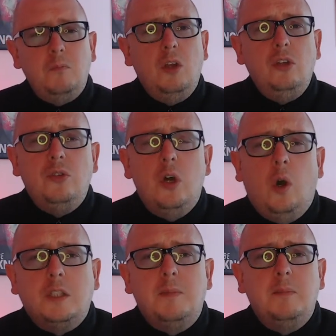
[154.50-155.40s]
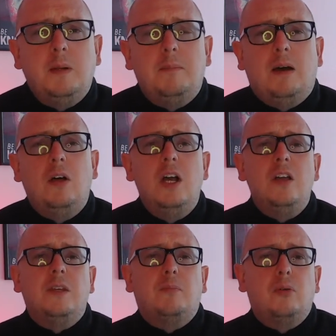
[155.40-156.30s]
You talk to people about
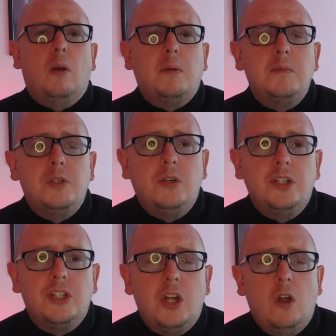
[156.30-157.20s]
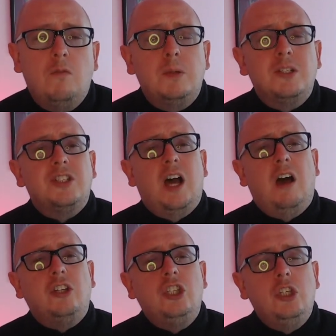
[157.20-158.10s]
the problems you can solve, but
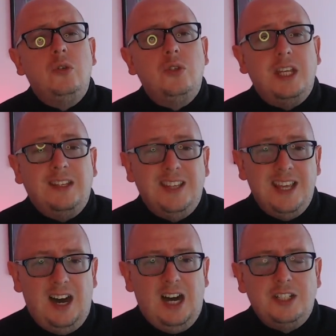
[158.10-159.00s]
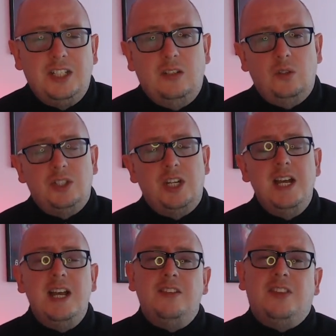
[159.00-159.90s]
start using the articles.
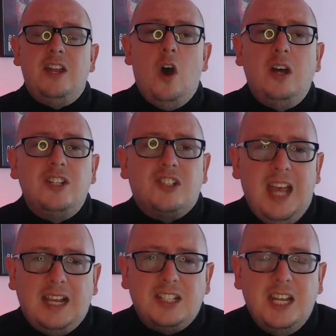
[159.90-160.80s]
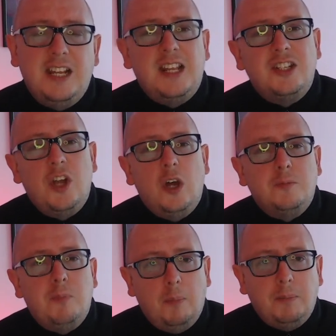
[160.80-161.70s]
They're not as sexy and they're not as
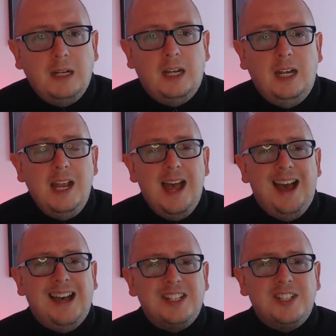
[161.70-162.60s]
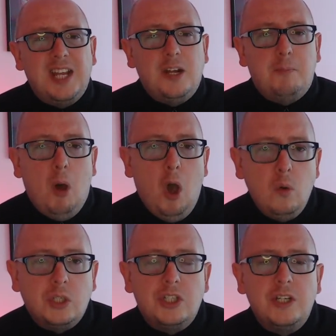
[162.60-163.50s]
popular as, say, a
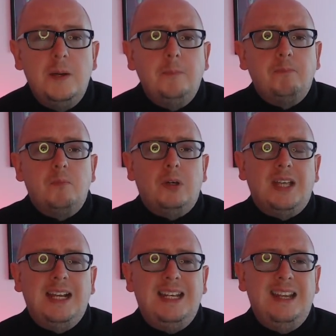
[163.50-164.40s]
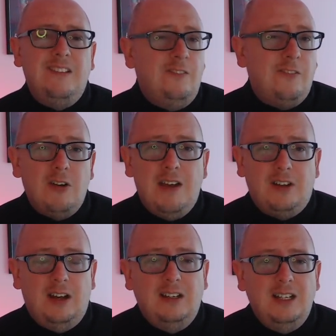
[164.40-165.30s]
post, but they live
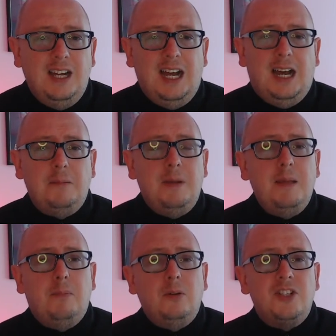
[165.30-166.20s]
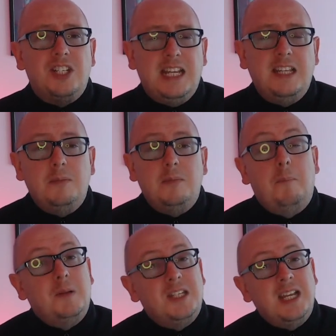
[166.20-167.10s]
forever and people see them, and
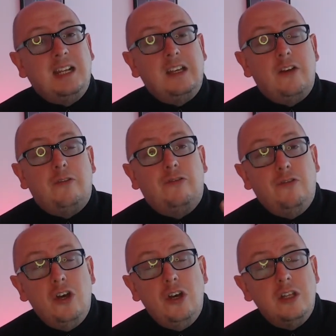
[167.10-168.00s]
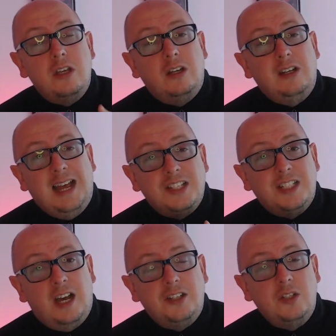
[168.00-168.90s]
particularly your last
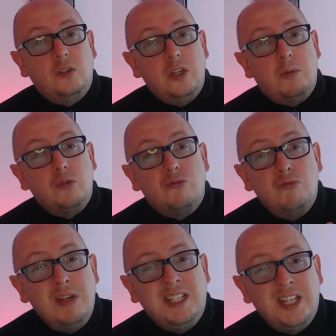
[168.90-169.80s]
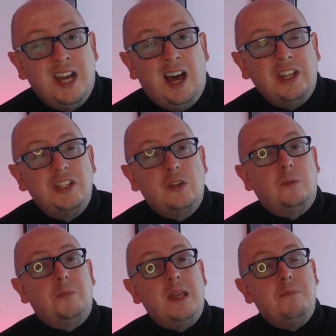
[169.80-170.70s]
article, your most recent article,
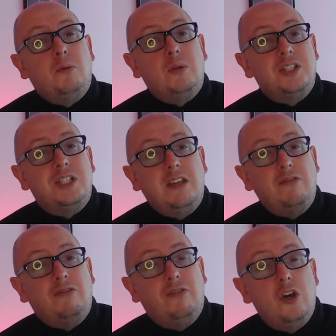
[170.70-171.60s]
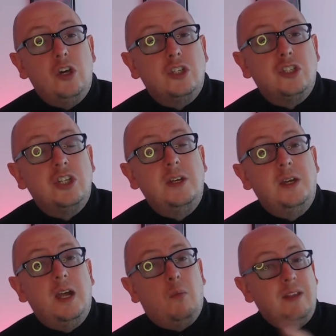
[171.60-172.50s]
people will see first
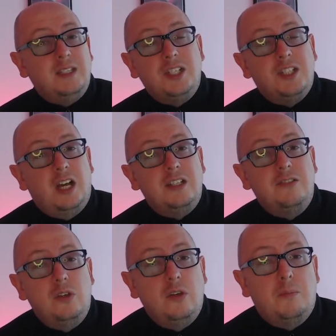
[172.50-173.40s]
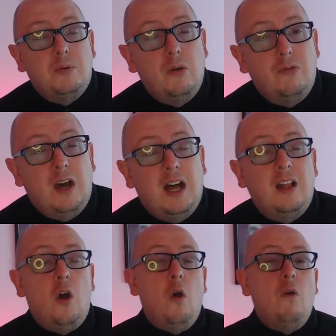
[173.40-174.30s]
when they start to view your
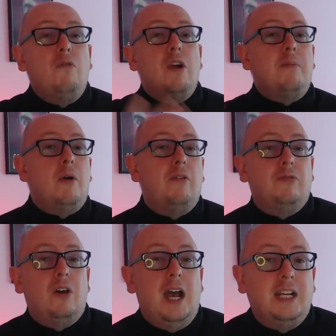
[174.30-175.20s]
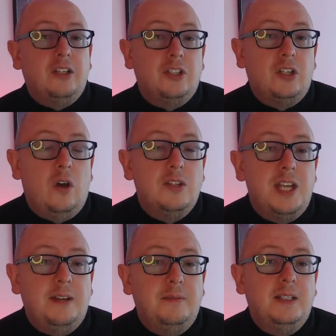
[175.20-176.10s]
profile over and above any other content.